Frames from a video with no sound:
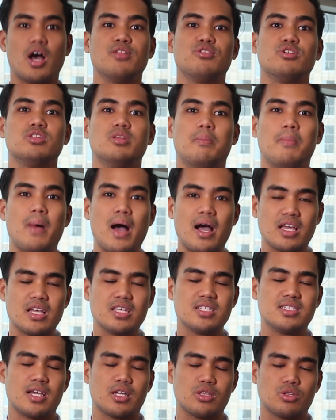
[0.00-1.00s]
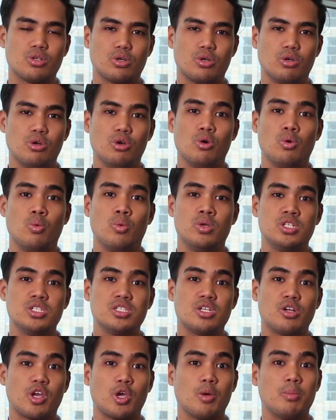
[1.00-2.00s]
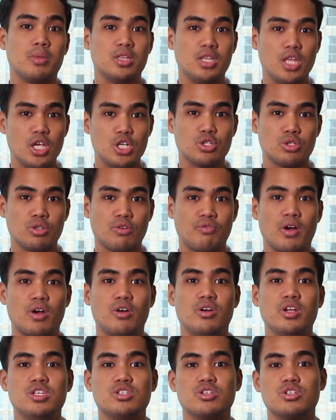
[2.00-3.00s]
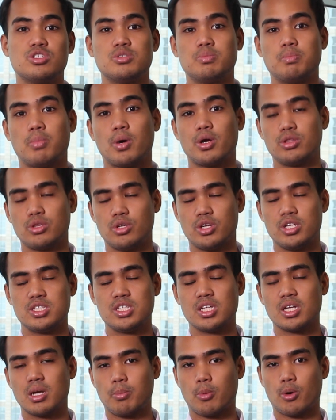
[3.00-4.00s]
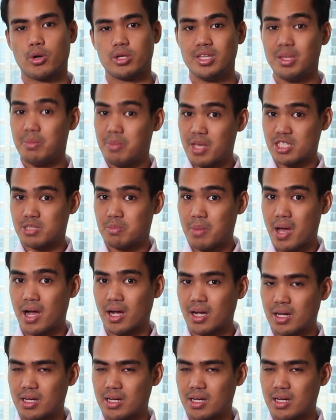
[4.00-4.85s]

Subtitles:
under the banking sector, which is a recommendation of our research partner in Singapore, DBS Bank,